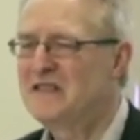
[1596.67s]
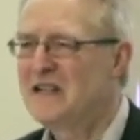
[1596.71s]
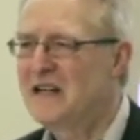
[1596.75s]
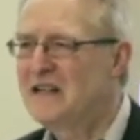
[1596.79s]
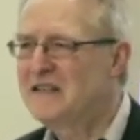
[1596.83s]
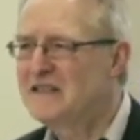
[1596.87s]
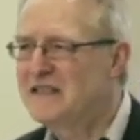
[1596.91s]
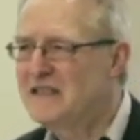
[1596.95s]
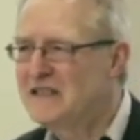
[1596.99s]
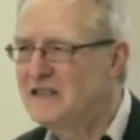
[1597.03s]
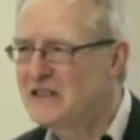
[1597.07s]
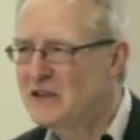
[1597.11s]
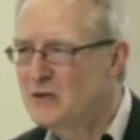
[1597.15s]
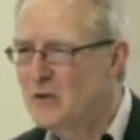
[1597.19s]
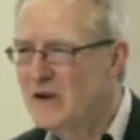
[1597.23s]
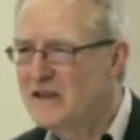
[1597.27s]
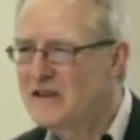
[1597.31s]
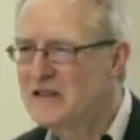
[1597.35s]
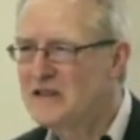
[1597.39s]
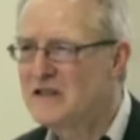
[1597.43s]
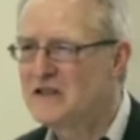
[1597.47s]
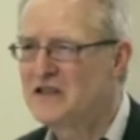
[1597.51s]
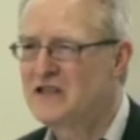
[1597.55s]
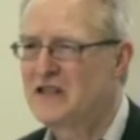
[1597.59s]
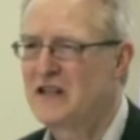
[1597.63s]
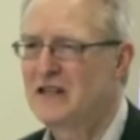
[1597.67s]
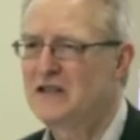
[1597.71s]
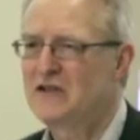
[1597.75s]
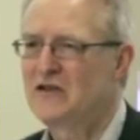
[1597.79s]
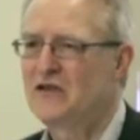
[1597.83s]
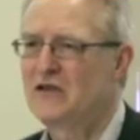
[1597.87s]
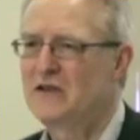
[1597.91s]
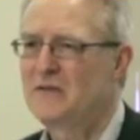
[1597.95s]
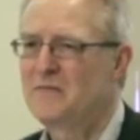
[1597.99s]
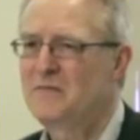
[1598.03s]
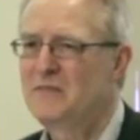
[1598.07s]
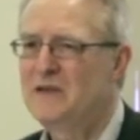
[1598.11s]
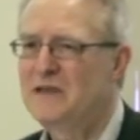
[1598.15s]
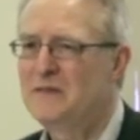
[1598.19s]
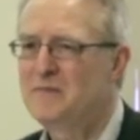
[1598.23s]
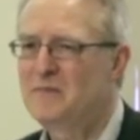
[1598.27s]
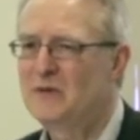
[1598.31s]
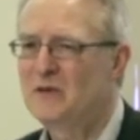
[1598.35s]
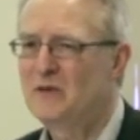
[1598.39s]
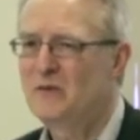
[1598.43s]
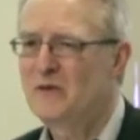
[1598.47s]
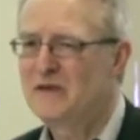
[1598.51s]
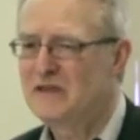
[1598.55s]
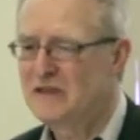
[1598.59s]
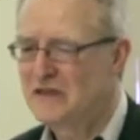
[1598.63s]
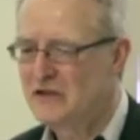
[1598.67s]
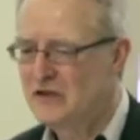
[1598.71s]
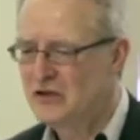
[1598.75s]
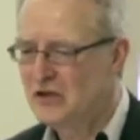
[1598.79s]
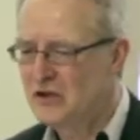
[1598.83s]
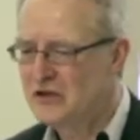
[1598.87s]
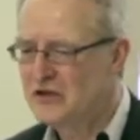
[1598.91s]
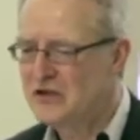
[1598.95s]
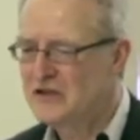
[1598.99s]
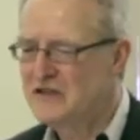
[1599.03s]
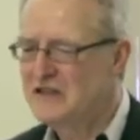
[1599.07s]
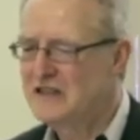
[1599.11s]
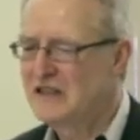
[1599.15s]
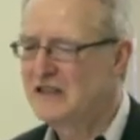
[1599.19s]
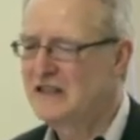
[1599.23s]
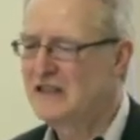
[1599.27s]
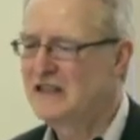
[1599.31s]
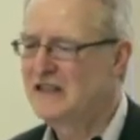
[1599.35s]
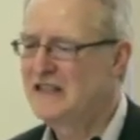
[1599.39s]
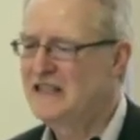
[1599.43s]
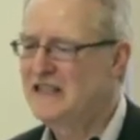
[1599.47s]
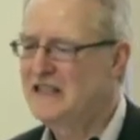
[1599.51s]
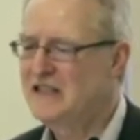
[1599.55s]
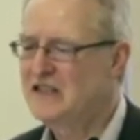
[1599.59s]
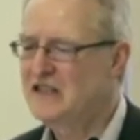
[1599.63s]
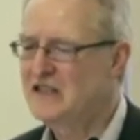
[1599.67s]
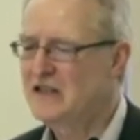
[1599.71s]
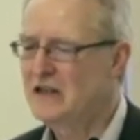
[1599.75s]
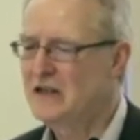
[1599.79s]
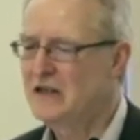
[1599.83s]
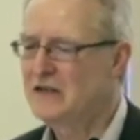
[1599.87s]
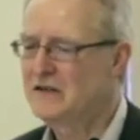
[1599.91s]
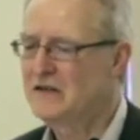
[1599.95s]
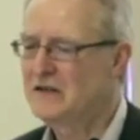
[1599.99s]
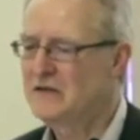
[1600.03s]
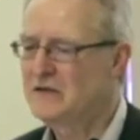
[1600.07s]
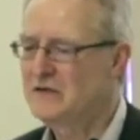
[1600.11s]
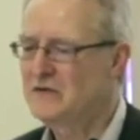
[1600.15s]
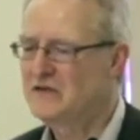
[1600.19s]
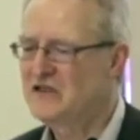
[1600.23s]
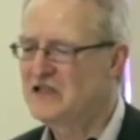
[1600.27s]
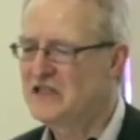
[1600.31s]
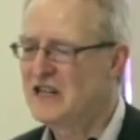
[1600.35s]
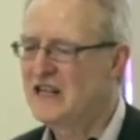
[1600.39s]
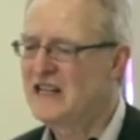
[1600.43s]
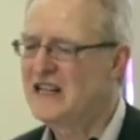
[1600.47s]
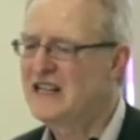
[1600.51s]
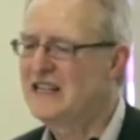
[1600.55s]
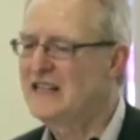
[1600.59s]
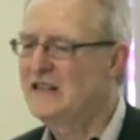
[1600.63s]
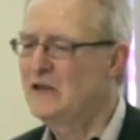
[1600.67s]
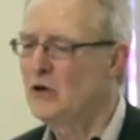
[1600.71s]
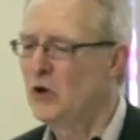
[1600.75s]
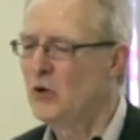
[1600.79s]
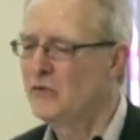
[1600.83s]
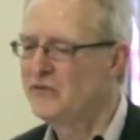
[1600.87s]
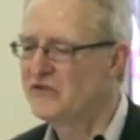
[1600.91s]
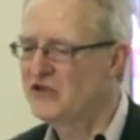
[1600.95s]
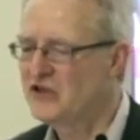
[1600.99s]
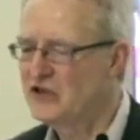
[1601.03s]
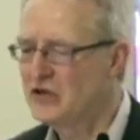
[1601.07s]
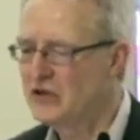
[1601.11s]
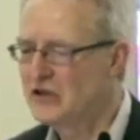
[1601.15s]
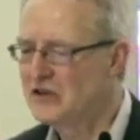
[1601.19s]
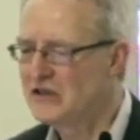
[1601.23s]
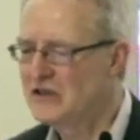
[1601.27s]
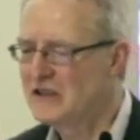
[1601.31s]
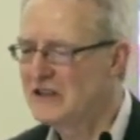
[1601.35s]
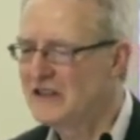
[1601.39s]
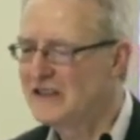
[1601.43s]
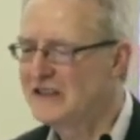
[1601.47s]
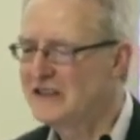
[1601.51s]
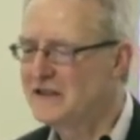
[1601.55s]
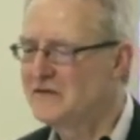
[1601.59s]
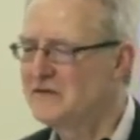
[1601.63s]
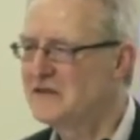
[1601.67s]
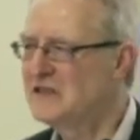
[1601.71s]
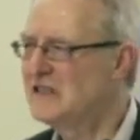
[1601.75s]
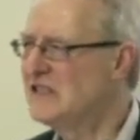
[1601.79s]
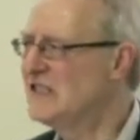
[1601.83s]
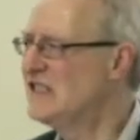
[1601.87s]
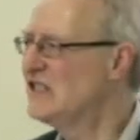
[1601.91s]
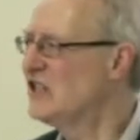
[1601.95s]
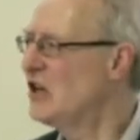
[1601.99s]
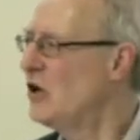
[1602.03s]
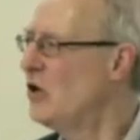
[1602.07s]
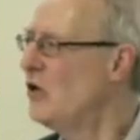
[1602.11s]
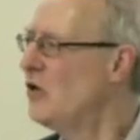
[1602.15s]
19th, 20th century, people with the doctors in the lead started to say of certain activities,